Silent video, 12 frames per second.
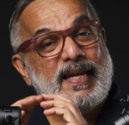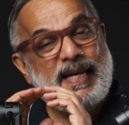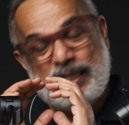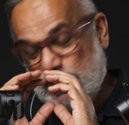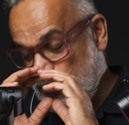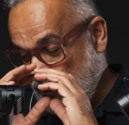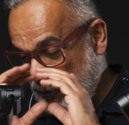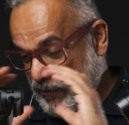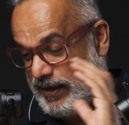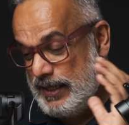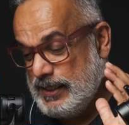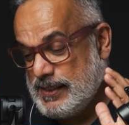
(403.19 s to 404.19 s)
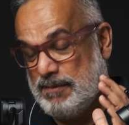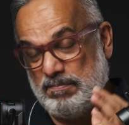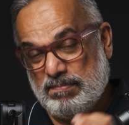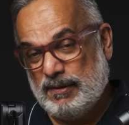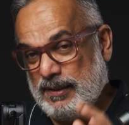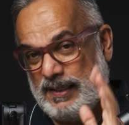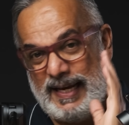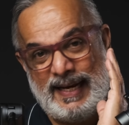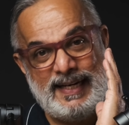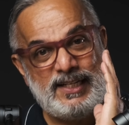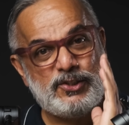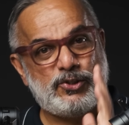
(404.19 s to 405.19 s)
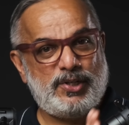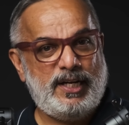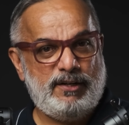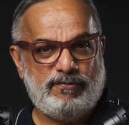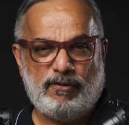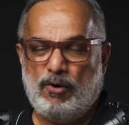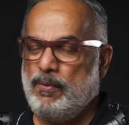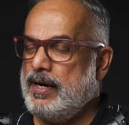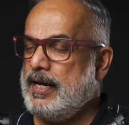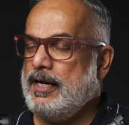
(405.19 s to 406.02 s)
It's very simple and straightforward,